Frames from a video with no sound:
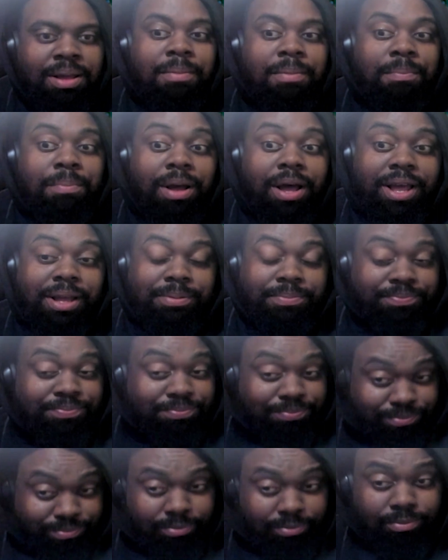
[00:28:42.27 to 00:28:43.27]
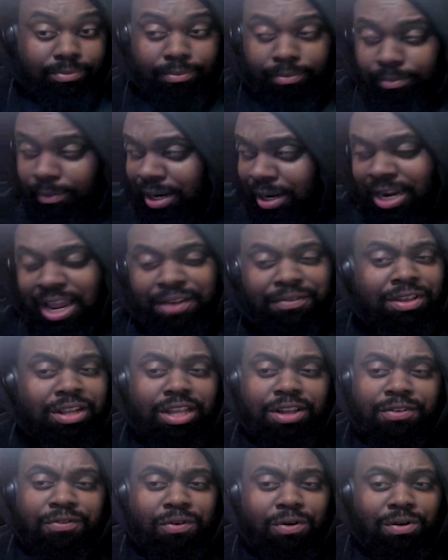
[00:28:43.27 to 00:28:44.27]
But definitely
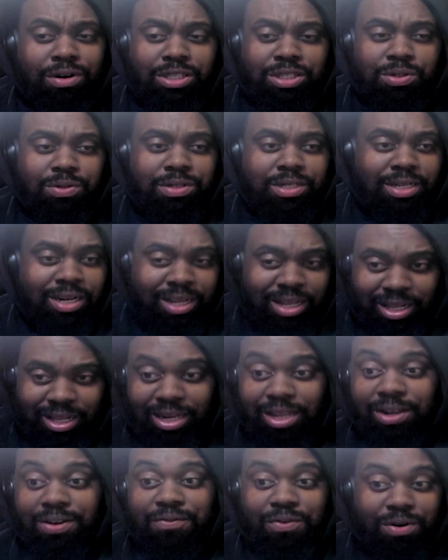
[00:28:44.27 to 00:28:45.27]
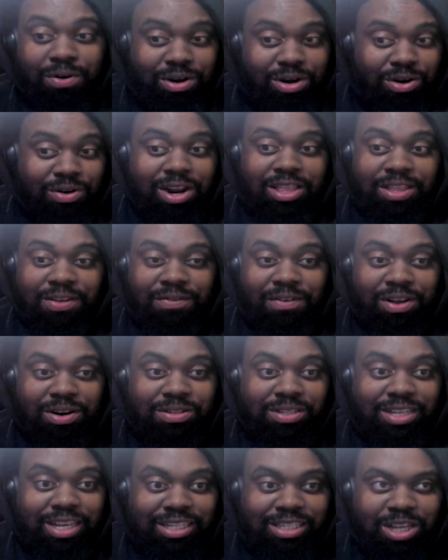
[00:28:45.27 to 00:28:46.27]
looking forward to it. Looking forward to Grand Theft Auto
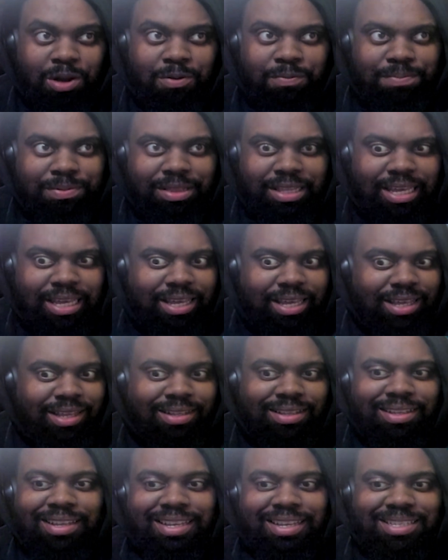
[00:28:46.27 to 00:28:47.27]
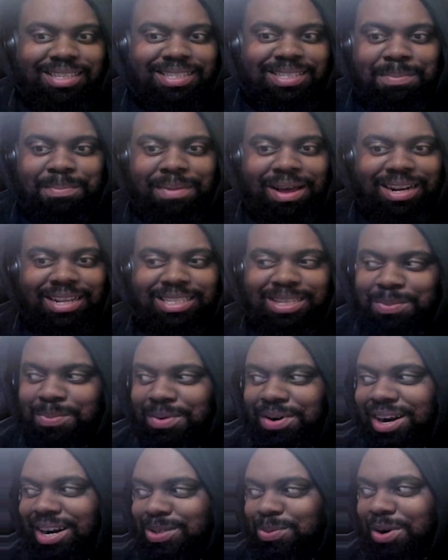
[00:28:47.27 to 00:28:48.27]
6. Hopefully somebody
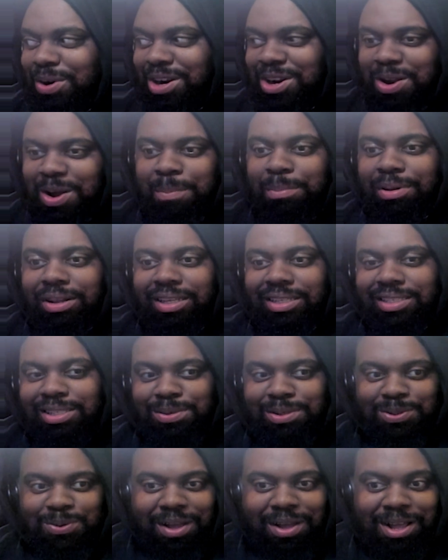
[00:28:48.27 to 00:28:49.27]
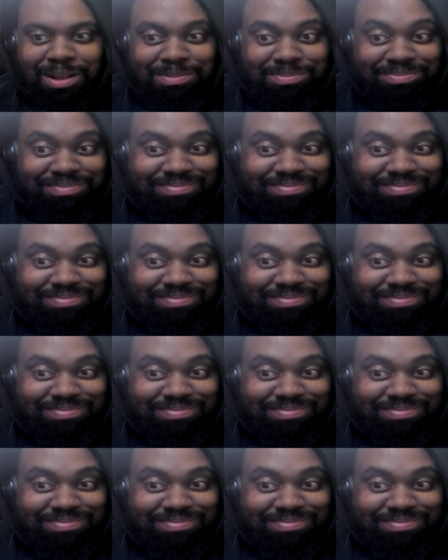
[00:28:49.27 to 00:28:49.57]
somewhere is working on Bully 2 as well.